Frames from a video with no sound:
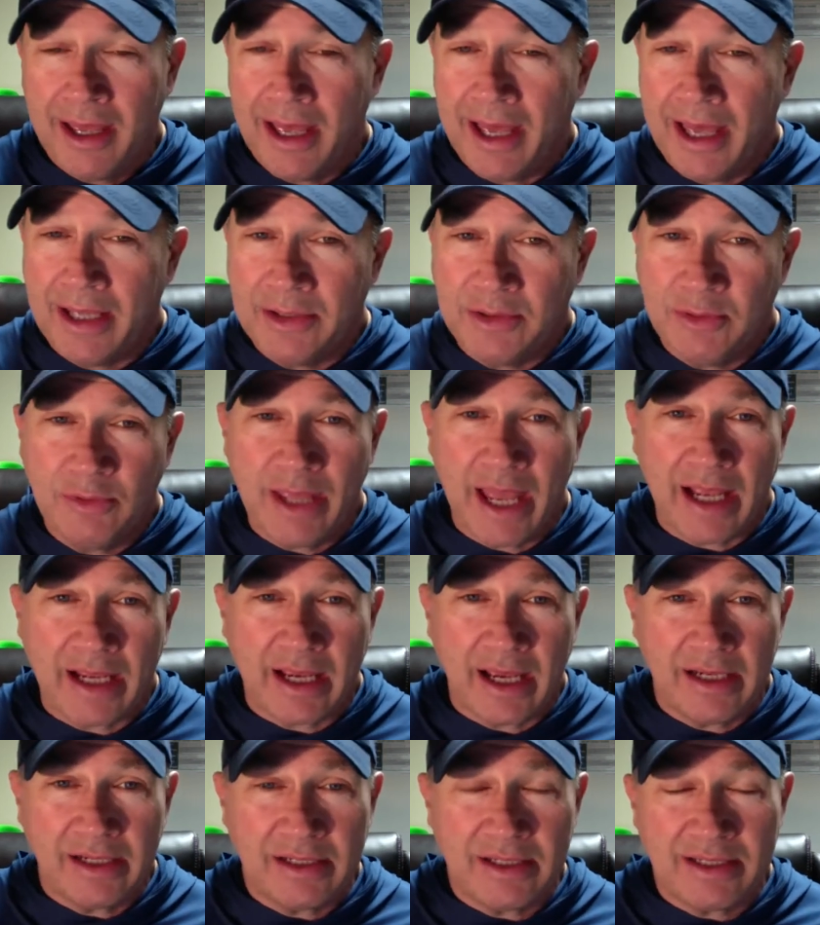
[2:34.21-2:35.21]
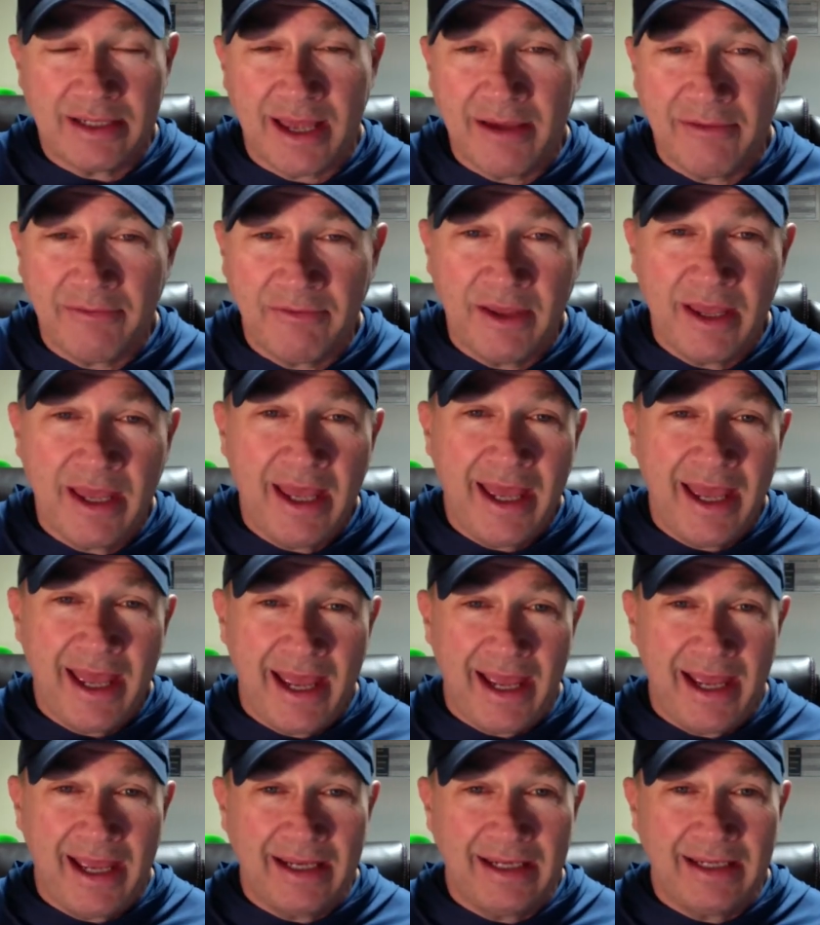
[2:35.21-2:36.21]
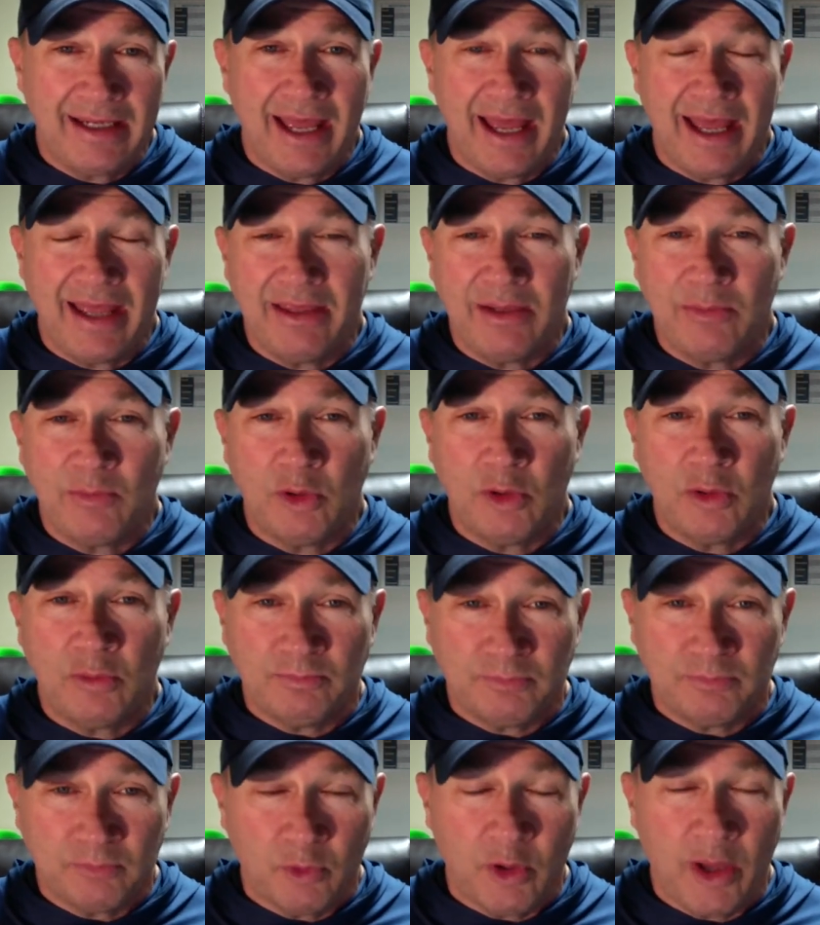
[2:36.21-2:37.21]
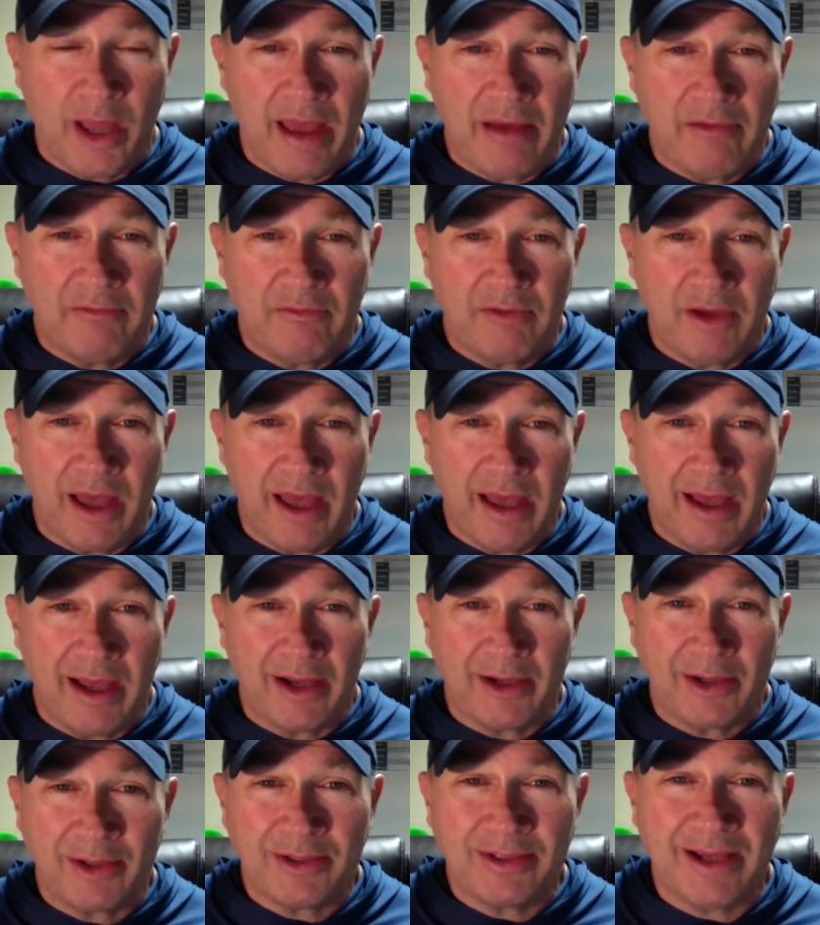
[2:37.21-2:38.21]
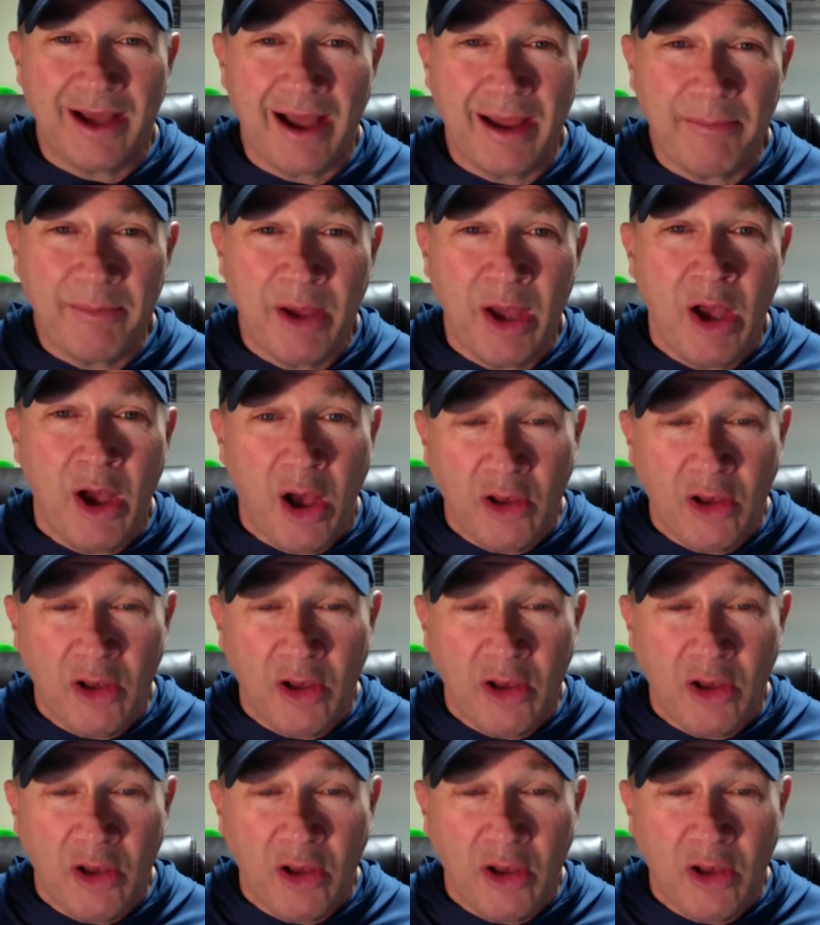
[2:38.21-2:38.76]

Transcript: Uh, do that kind of stuff, and uh, then we'll we'll have uh, a good time.